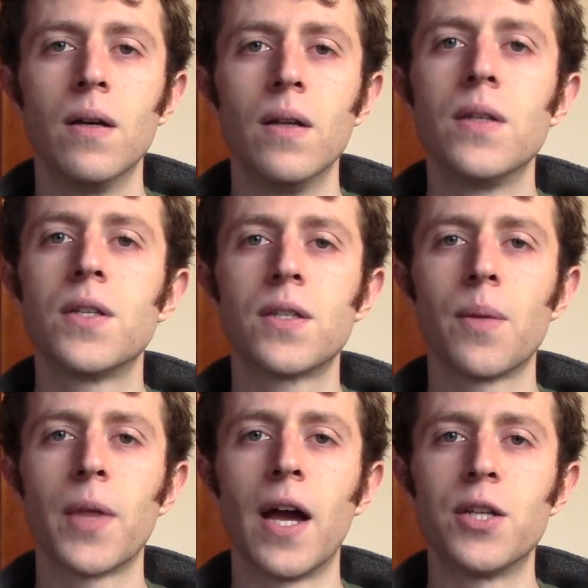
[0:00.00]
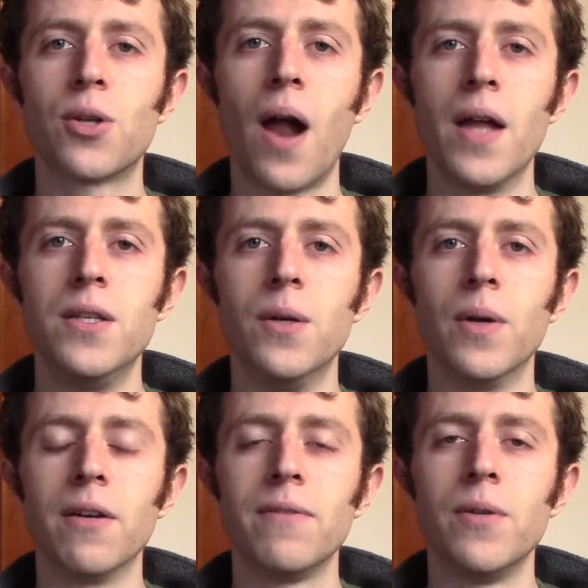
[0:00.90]
This is something I tried
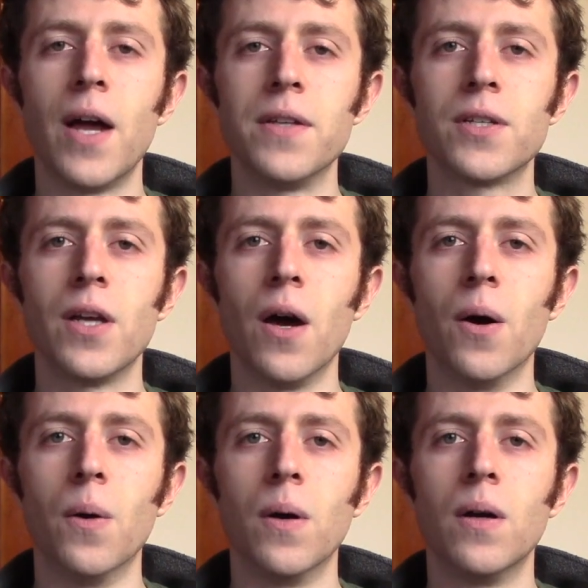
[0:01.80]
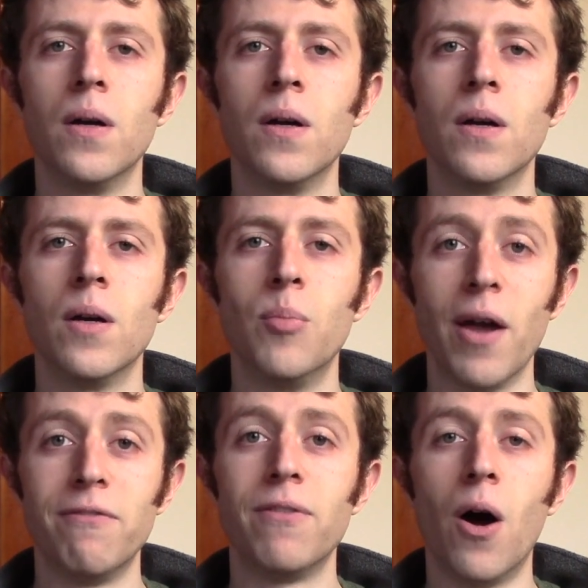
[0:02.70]
doing a few nights ago by
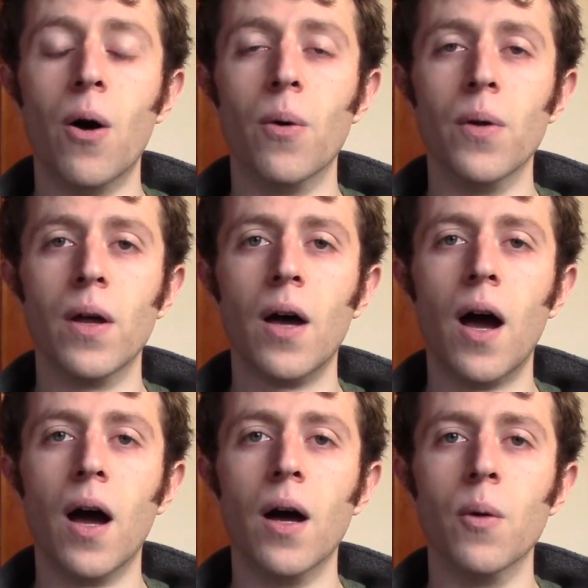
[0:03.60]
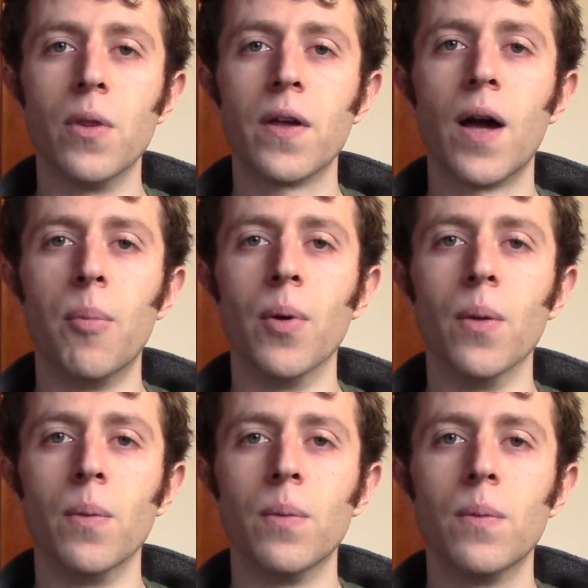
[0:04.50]
phone with a
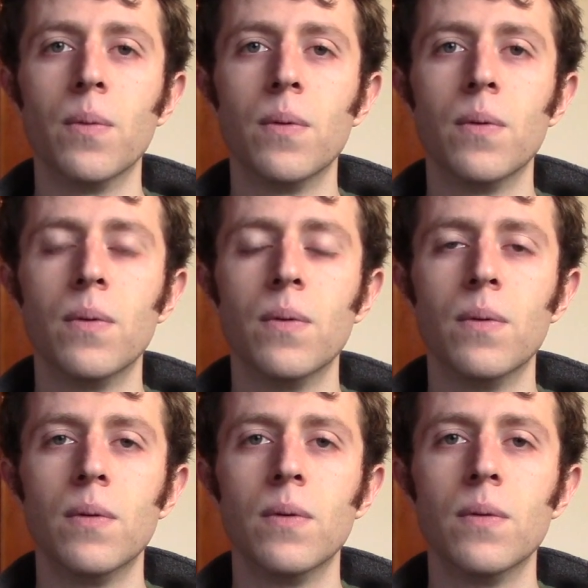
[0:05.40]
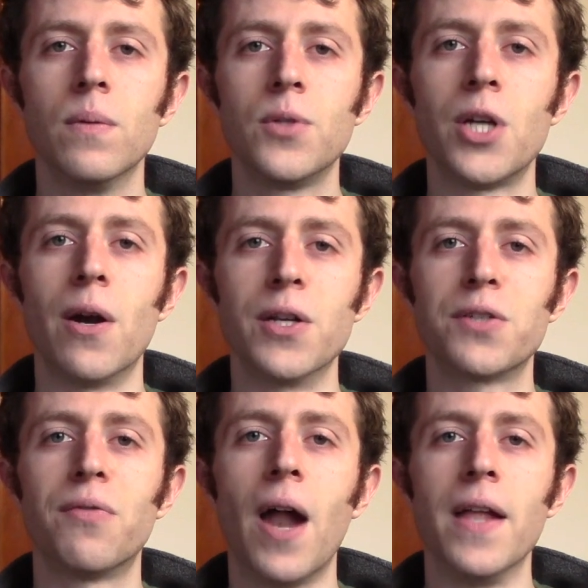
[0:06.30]
couple cherished
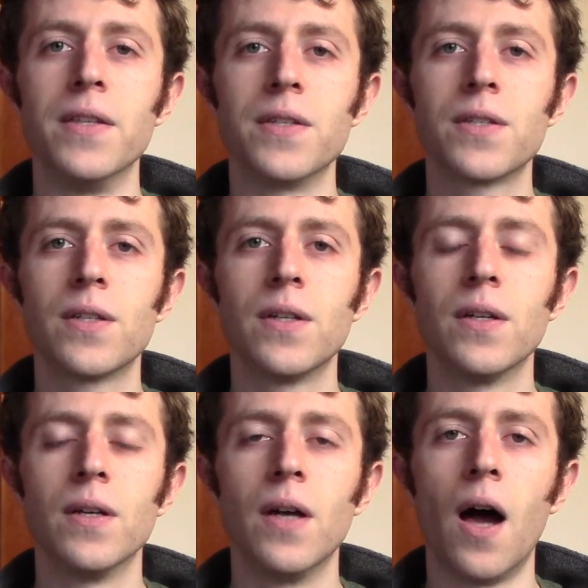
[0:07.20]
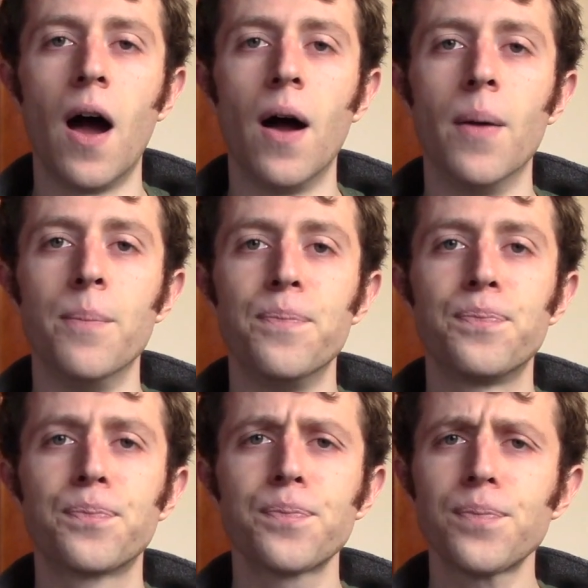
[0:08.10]
friends, but
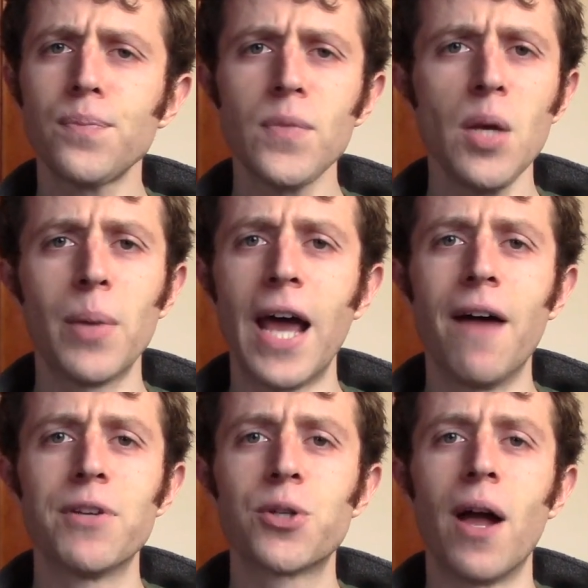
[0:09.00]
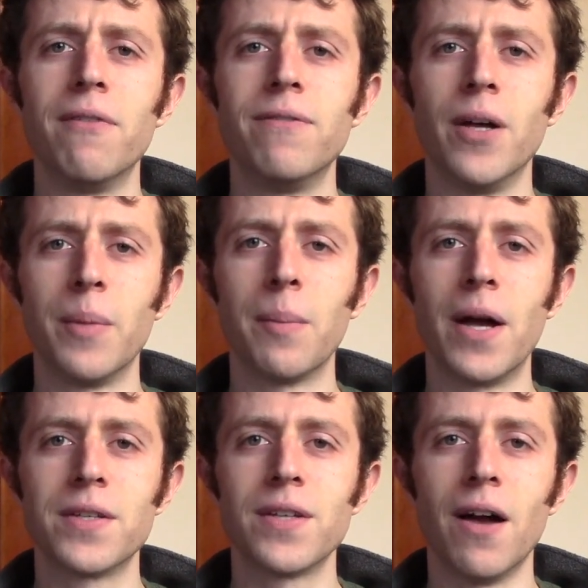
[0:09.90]
I haven't tried filming
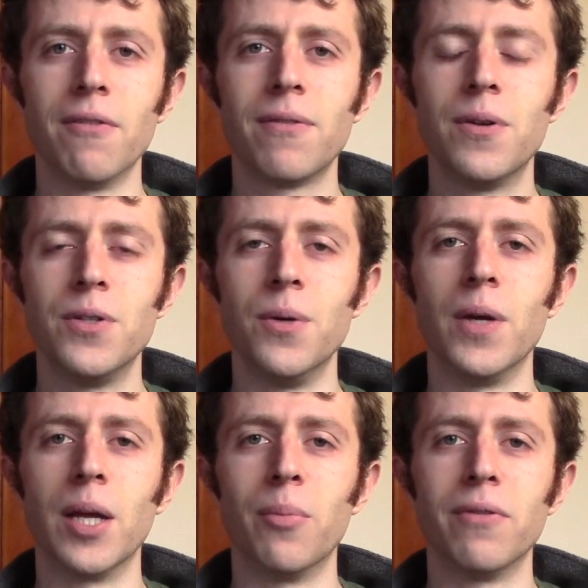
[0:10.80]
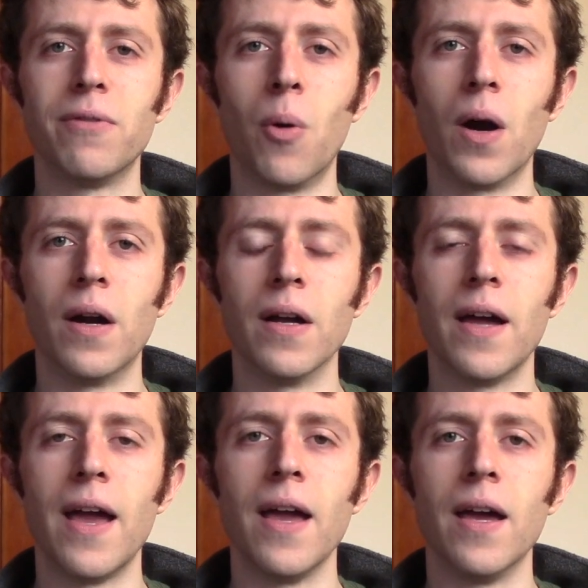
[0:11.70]
myself doing it before,
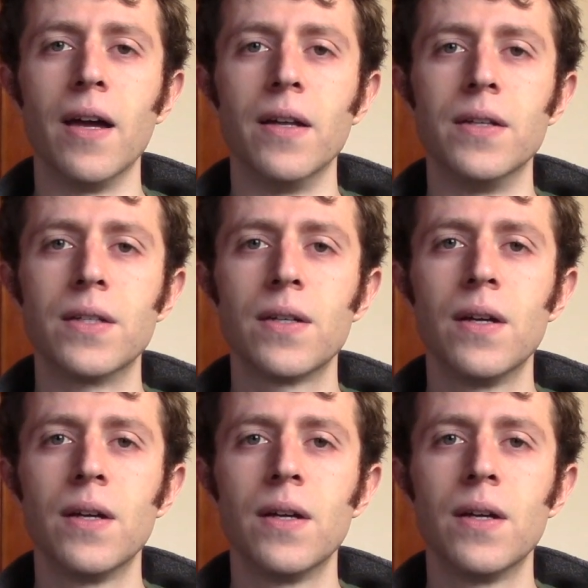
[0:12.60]
and